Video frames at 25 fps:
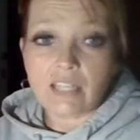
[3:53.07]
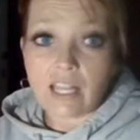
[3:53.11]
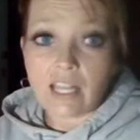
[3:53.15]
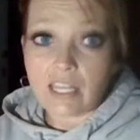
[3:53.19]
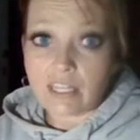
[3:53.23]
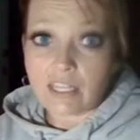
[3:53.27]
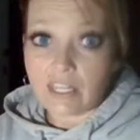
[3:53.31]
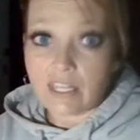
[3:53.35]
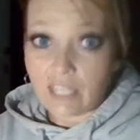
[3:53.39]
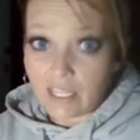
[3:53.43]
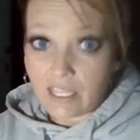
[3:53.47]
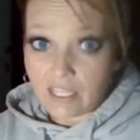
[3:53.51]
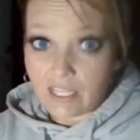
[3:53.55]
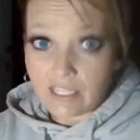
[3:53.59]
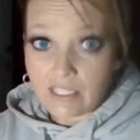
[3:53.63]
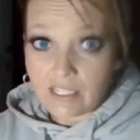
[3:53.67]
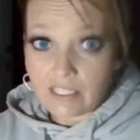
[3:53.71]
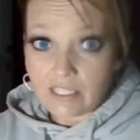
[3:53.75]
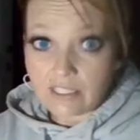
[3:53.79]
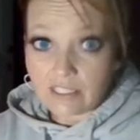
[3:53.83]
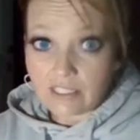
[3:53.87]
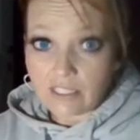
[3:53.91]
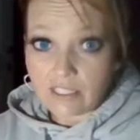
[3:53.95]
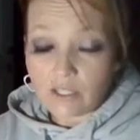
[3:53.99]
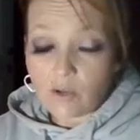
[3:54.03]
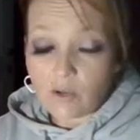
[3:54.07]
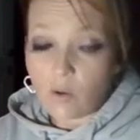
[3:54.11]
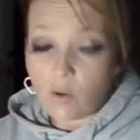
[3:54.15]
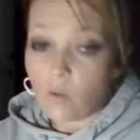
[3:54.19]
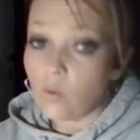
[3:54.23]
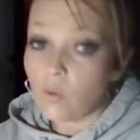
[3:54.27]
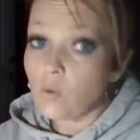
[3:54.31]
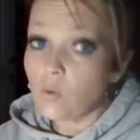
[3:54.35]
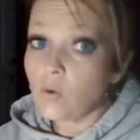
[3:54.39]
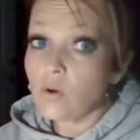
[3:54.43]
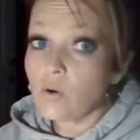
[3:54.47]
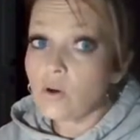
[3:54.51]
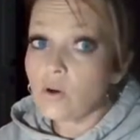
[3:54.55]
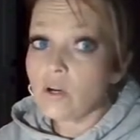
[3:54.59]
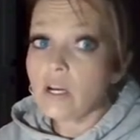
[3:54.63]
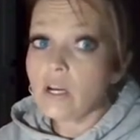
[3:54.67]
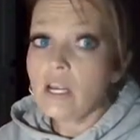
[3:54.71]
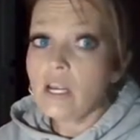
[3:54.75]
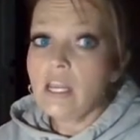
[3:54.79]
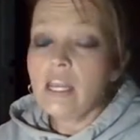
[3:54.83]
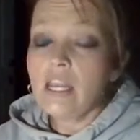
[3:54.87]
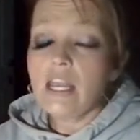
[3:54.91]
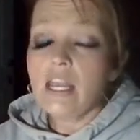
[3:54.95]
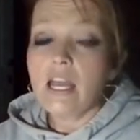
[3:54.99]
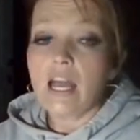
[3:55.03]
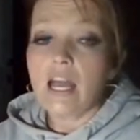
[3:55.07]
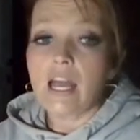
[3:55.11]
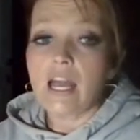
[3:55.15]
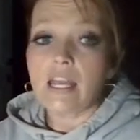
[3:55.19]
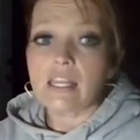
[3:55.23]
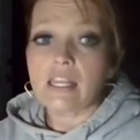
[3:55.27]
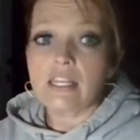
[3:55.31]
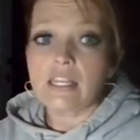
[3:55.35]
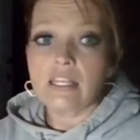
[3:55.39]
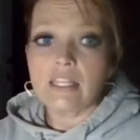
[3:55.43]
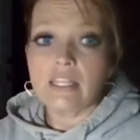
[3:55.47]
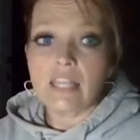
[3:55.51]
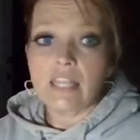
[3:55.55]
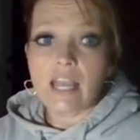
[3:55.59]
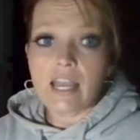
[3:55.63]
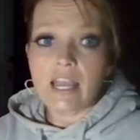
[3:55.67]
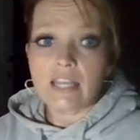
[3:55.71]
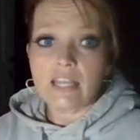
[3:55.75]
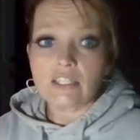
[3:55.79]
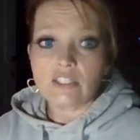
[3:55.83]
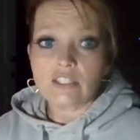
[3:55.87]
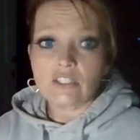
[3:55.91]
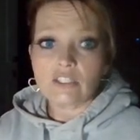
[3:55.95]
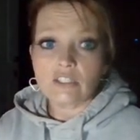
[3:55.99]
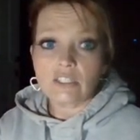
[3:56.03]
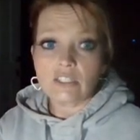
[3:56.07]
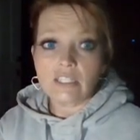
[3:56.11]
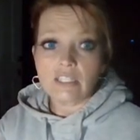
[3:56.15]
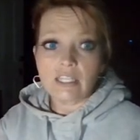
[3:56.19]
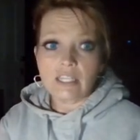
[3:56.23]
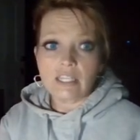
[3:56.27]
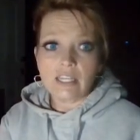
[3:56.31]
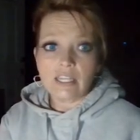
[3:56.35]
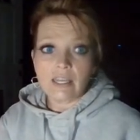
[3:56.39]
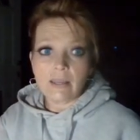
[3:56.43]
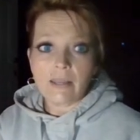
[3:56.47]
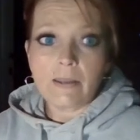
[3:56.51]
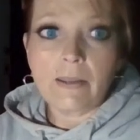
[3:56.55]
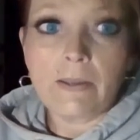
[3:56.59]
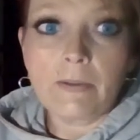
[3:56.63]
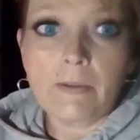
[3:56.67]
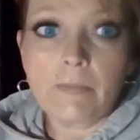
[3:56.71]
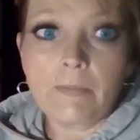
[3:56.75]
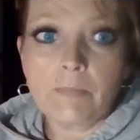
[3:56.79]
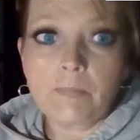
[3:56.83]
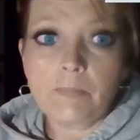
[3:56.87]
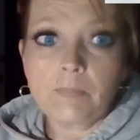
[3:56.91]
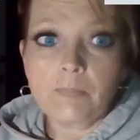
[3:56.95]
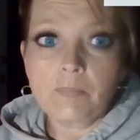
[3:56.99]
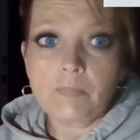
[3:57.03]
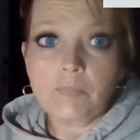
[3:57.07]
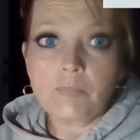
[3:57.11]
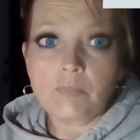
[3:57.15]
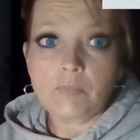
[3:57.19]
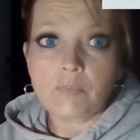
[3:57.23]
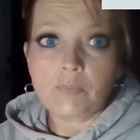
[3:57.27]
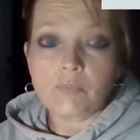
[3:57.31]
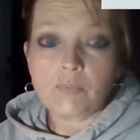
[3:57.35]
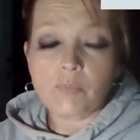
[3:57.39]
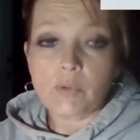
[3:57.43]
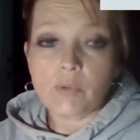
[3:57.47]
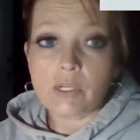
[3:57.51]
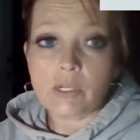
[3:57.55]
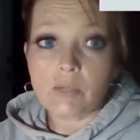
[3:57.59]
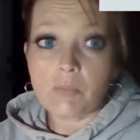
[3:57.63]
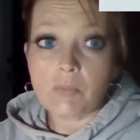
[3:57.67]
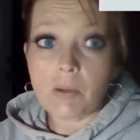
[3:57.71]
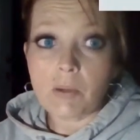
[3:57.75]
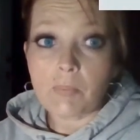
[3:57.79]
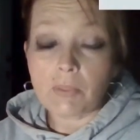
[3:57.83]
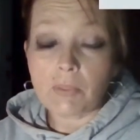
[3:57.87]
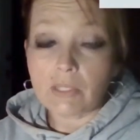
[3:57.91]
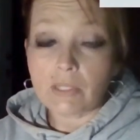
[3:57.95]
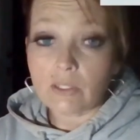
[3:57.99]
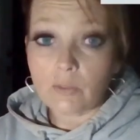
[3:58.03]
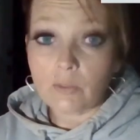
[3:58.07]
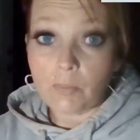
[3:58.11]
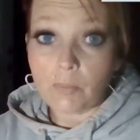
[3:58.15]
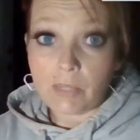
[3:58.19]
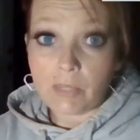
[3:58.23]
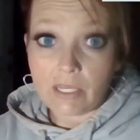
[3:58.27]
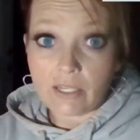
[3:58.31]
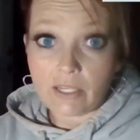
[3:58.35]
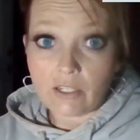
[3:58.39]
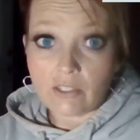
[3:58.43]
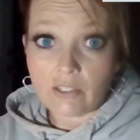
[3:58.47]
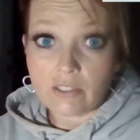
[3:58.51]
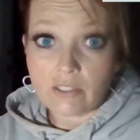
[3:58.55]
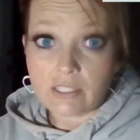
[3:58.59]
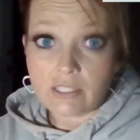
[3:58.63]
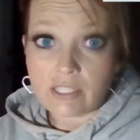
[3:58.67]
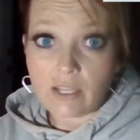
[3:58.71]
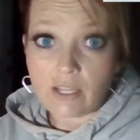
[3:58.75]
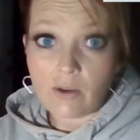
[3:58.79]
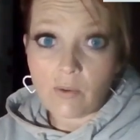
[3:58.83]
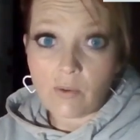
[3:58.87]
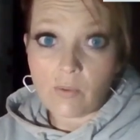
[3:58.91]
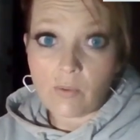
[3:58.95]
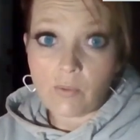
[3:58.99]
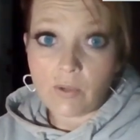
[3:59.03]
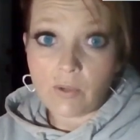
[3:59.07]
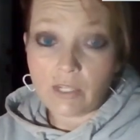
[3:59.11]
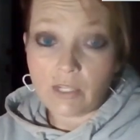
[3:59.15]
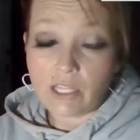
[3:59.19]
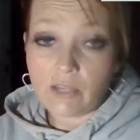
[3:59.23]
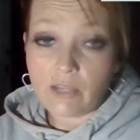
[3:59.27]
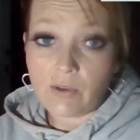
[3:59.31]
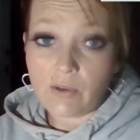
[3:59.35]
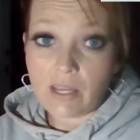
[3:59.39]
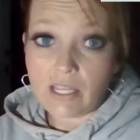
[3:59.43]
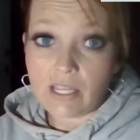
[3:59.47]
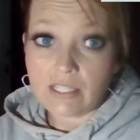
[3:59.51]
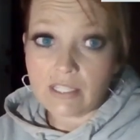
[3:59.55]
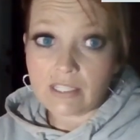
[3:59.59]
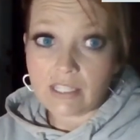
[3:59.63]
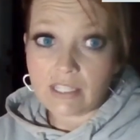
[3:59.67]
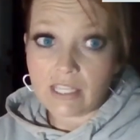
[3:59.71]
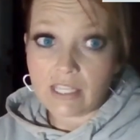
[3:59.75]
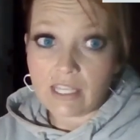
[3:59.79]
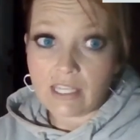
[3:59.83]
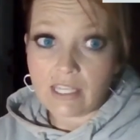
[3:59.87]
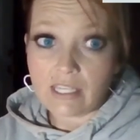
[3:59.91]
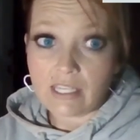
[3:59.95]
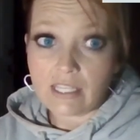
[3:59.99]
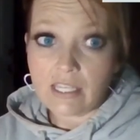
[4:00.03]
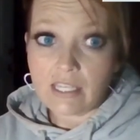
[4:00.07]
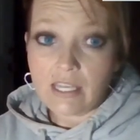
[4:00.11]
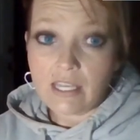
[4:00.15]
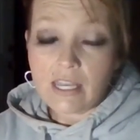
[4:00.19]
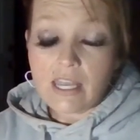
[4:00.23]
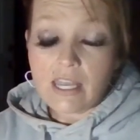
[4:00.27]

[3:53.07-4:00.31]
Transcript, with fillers: like that, or I can actually um, bring them up a little bigger. So, what do you guys think?